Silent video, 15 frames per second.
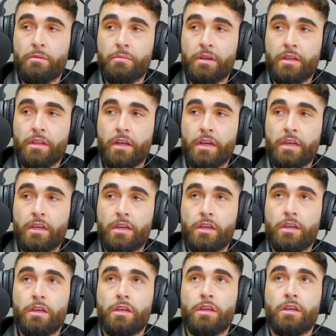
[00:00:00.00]
and being like,
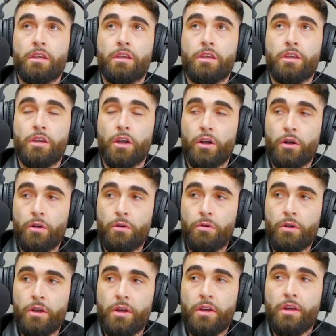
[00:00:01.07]

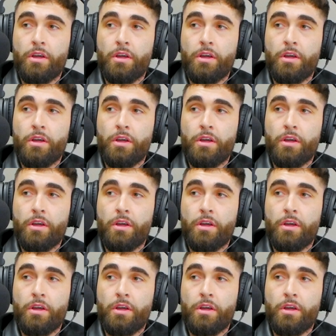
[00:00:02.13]
"Yo,